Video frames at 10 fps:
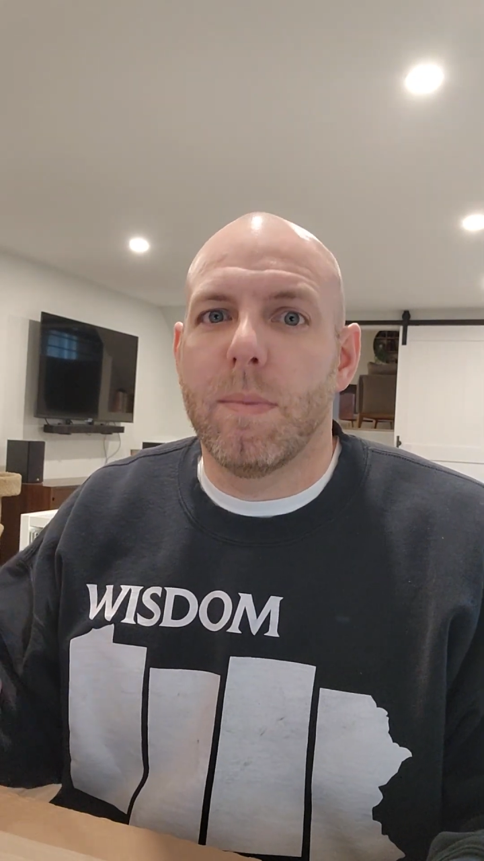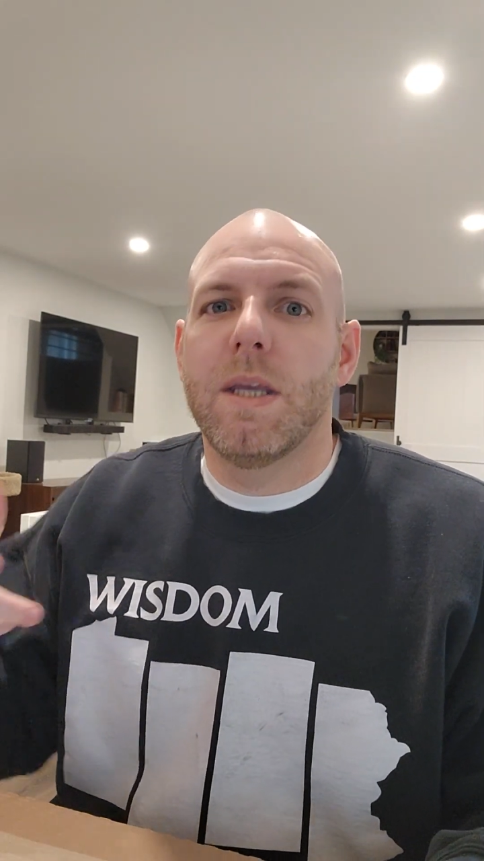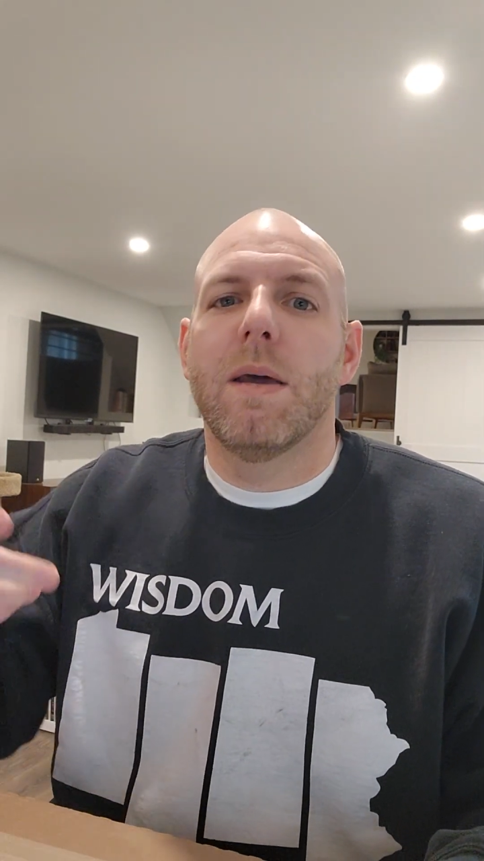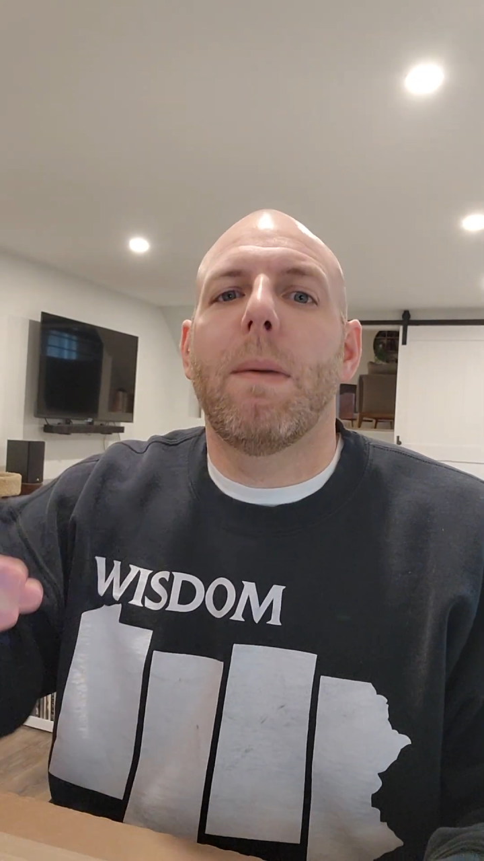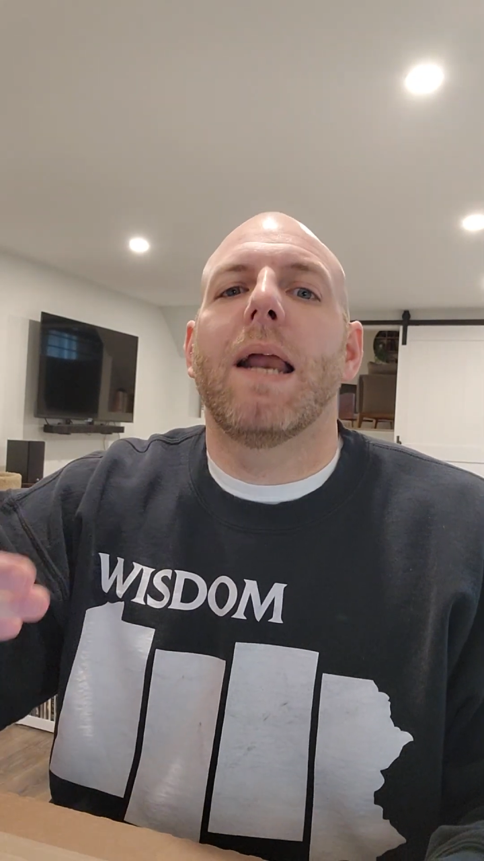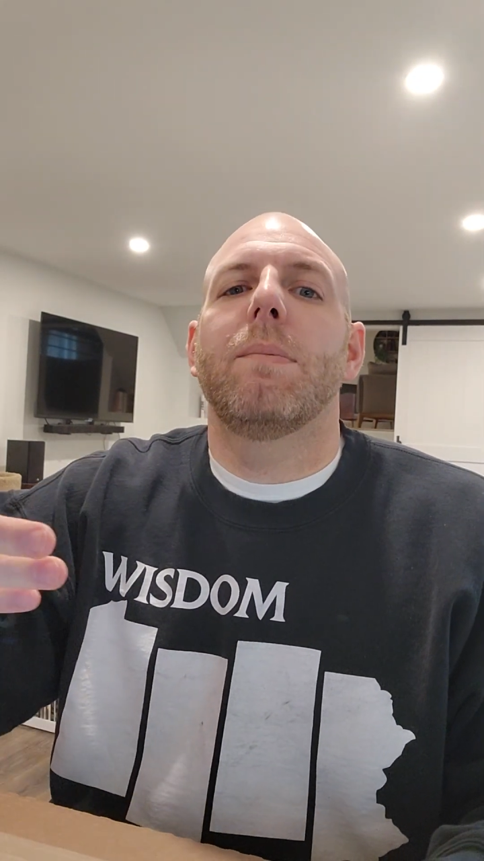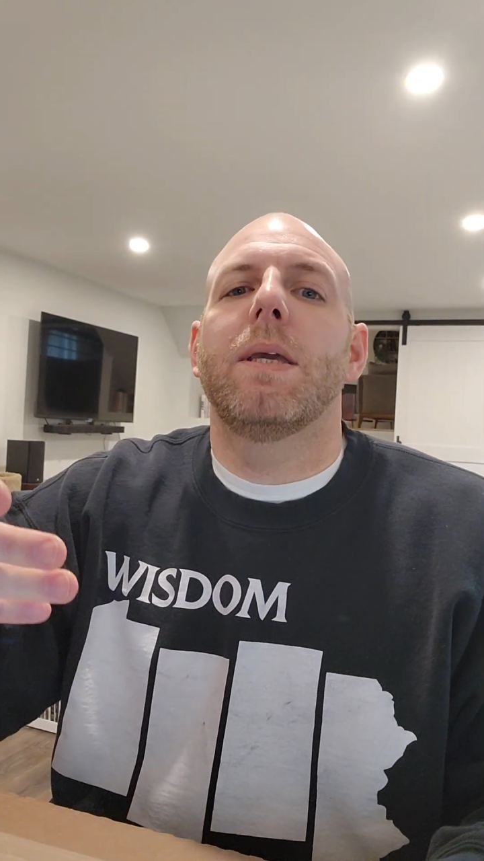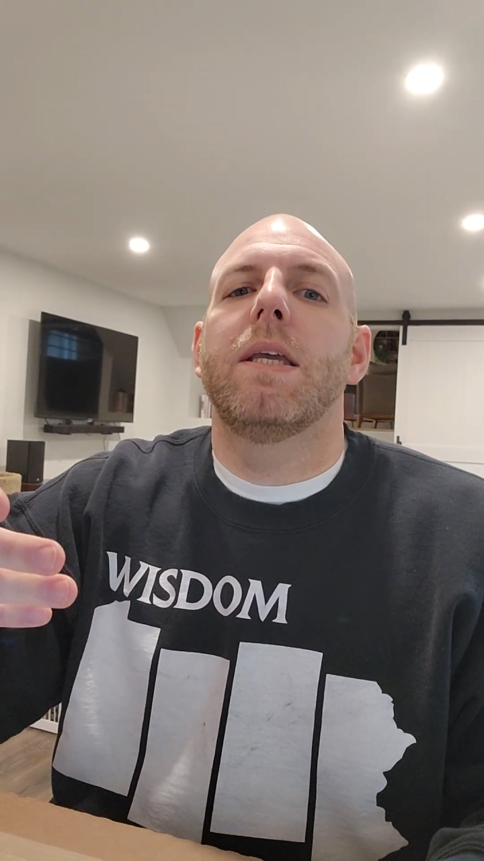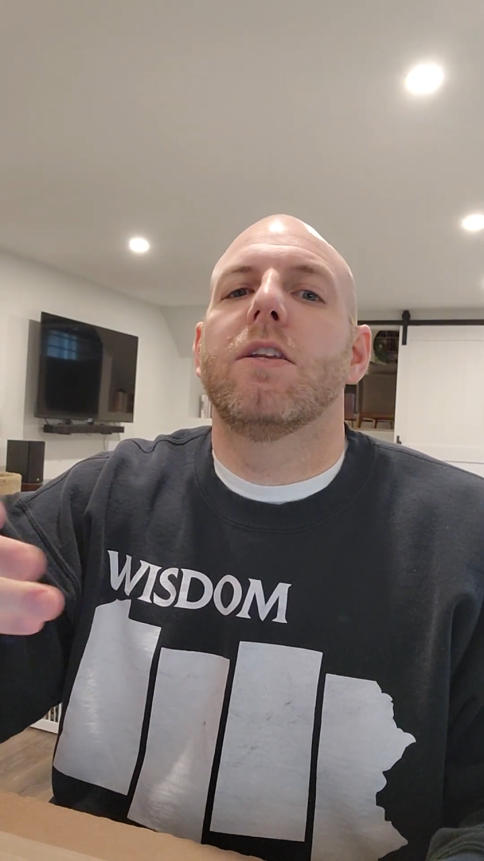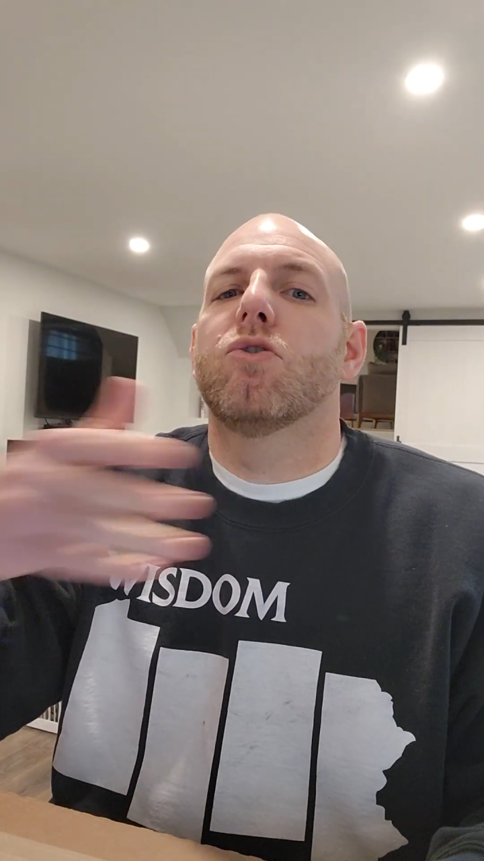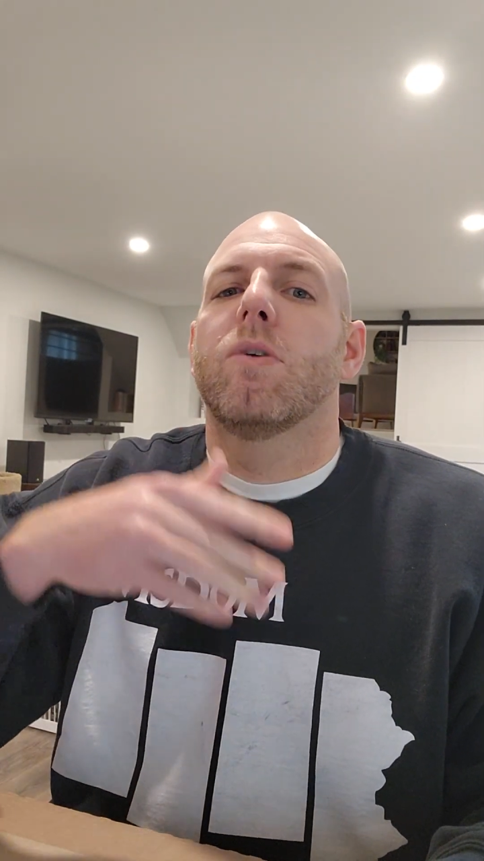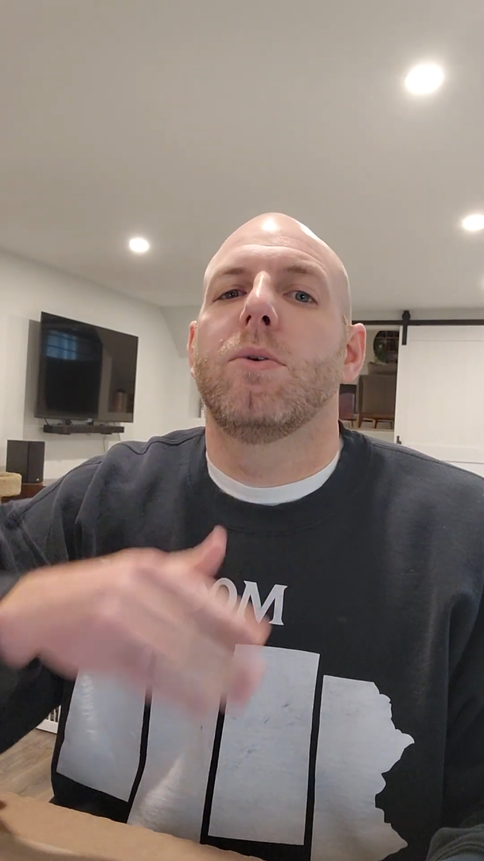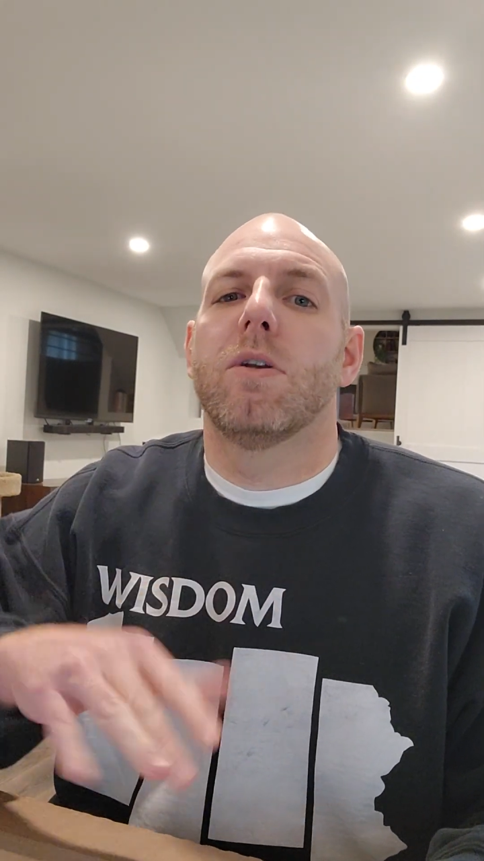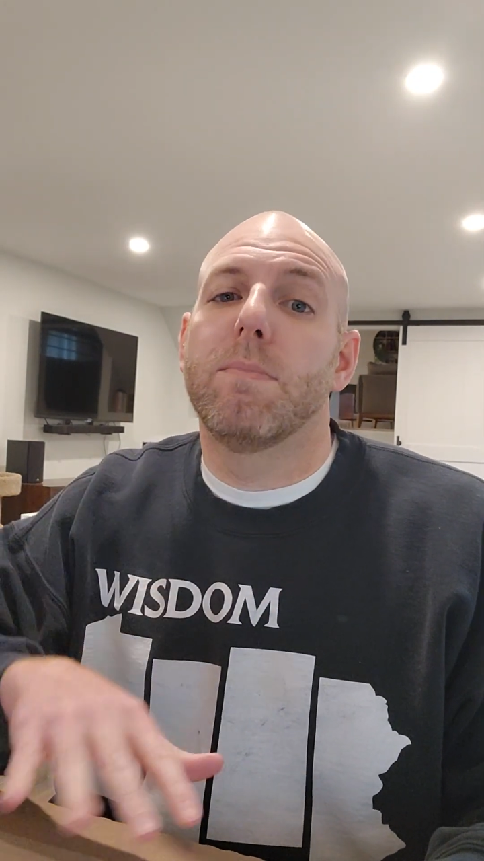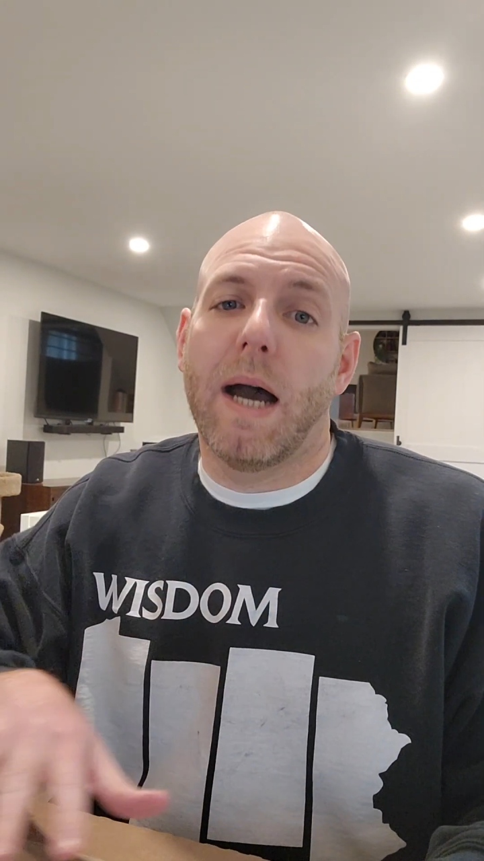I mean, it might be
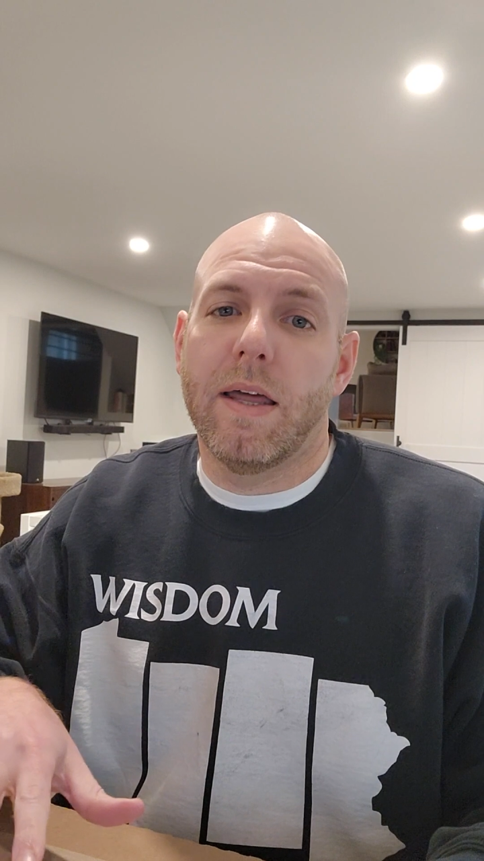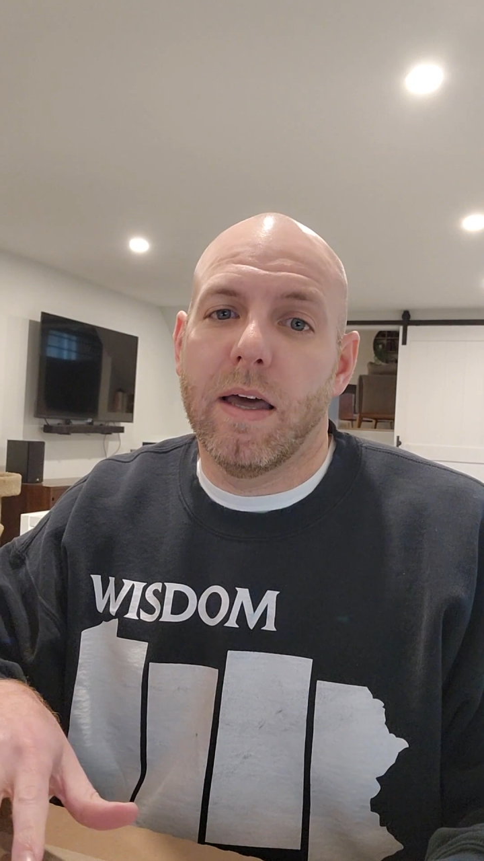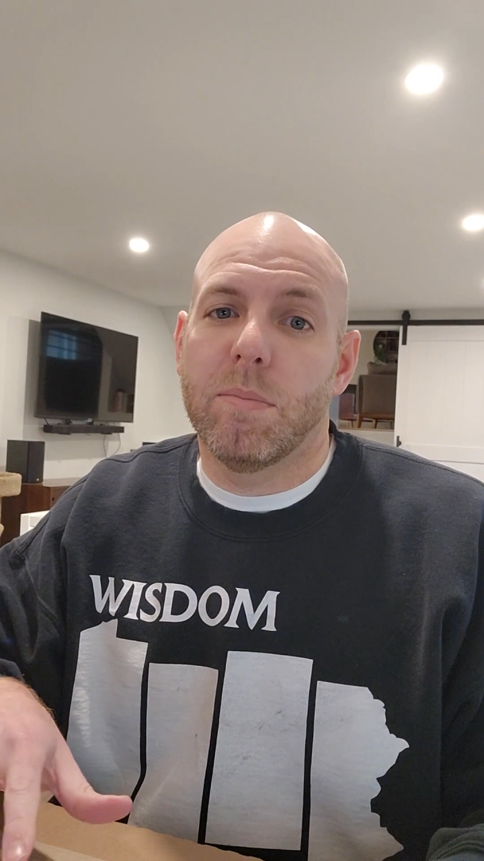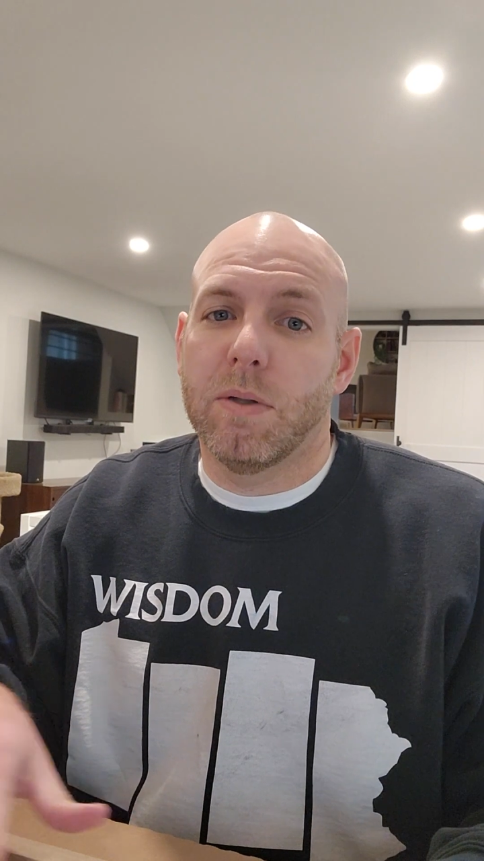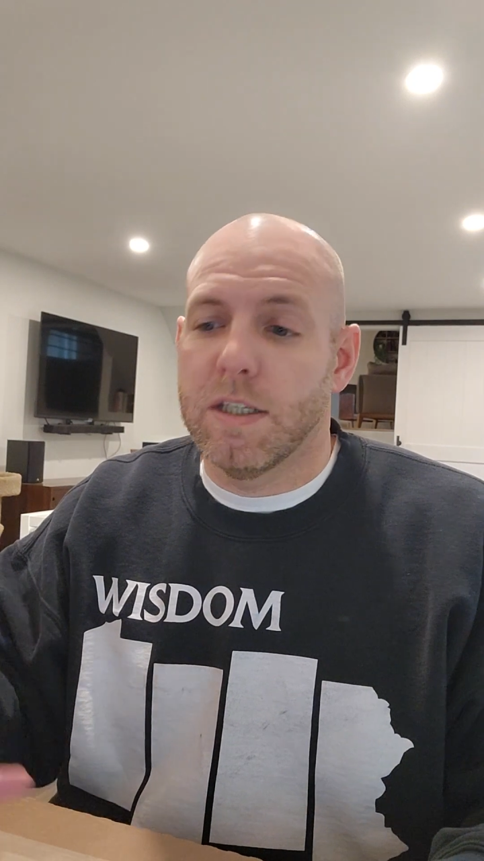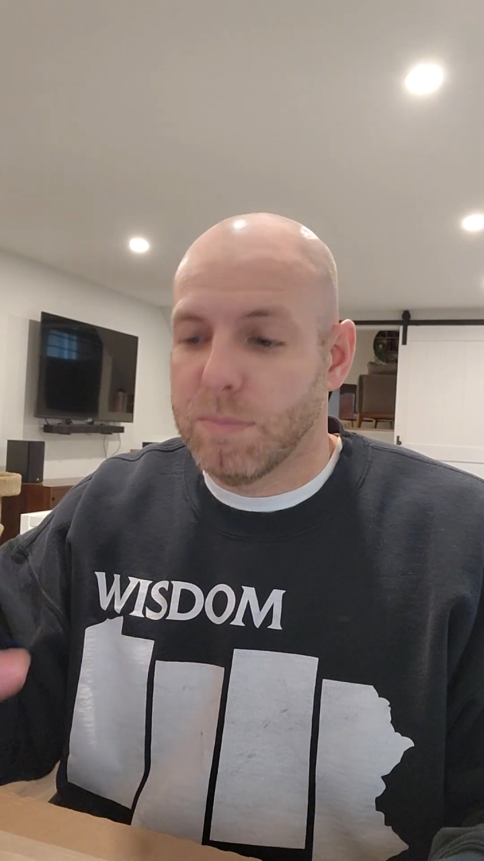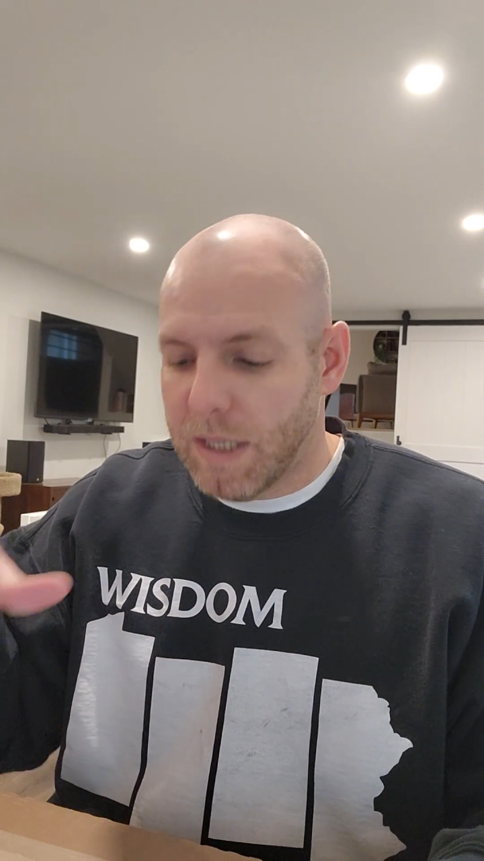distributed by that place,